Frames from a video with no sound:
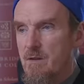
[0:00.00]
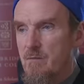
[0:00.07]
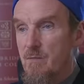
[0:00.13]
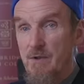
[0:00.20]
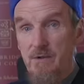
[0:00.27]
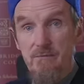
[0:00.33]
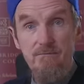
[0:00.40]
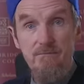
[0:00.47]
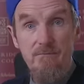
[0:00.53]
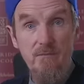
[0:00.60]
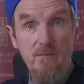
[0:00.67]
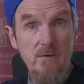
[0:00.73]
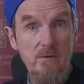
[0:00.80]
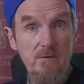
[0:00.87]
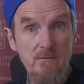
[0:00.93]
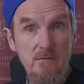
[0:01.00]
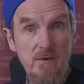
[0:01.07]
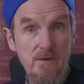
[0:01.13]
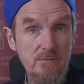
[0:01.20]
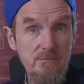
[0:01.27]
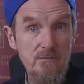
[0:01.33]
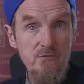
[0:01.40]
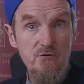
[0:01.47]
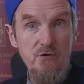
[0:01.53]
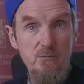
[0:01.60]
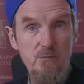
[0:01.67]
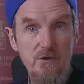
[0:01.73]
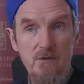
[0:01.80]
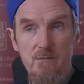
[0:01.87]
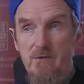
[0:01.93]
But she's
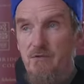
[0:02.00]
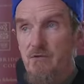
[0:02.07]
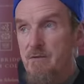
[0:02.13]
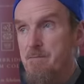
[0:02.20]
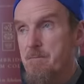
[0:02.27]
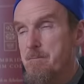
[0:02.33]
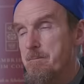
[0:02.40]
pretty busy.